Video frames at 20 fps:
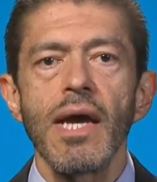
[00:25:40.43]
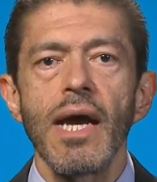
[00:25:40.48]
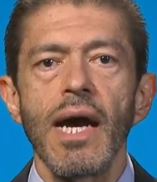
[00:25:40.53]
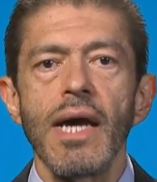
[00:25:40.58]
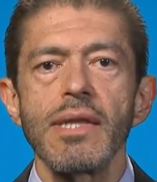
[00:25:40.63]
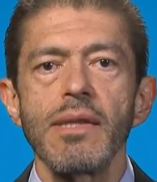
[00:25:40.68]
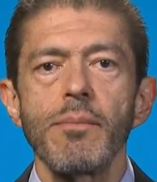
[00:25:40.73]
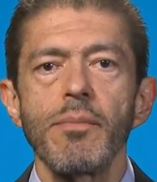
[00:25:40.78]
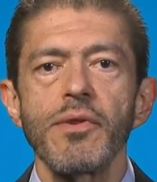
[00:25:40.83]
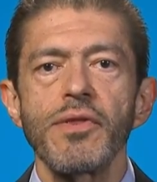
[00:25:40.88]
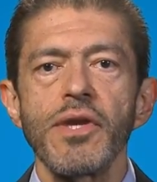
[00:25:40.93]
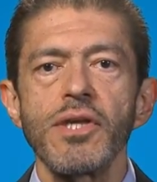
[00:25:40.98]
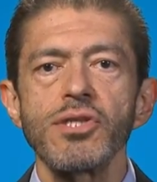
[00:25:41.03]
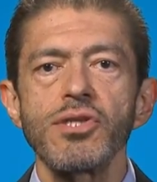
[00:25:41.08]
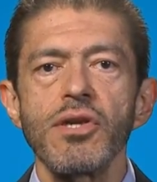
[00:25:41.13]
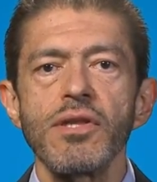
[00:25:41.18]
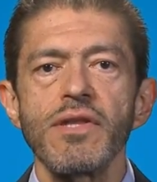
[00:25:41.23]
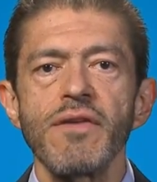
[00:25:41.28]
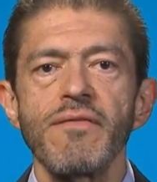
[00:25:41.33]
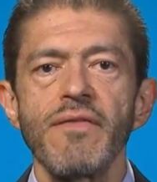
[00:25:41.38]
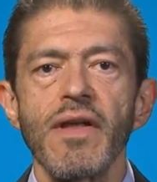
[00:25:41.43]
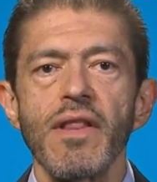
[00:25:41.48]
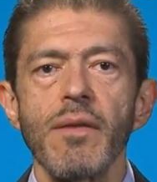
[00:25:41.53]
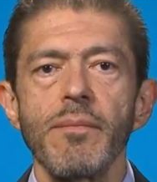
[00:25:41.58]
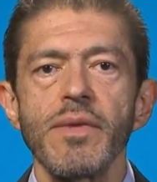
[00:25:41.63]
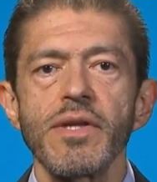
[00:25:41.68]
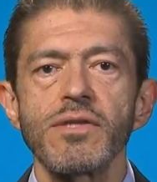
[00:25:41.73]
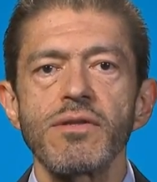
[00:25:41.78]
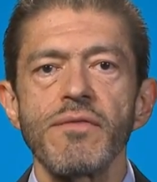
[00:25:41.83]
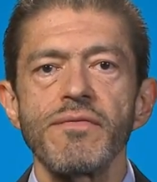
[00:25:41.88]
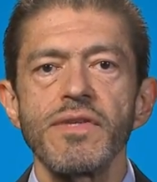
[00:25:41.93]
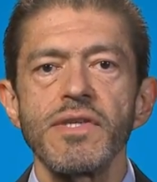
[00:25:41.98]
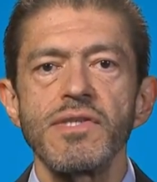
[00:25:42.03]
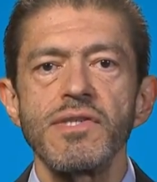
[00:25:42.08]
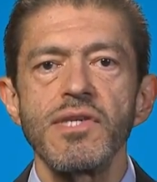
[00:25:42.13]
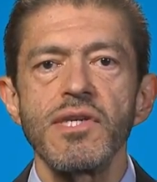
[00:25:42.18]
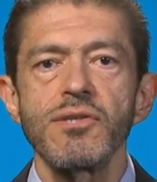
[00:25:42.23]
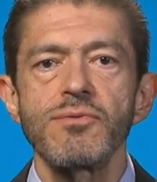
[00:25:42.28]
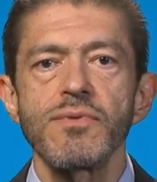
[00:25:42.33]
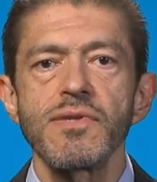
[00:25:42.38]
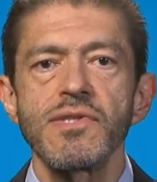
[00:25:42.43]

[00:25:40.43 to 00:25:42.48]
and the potential development of disease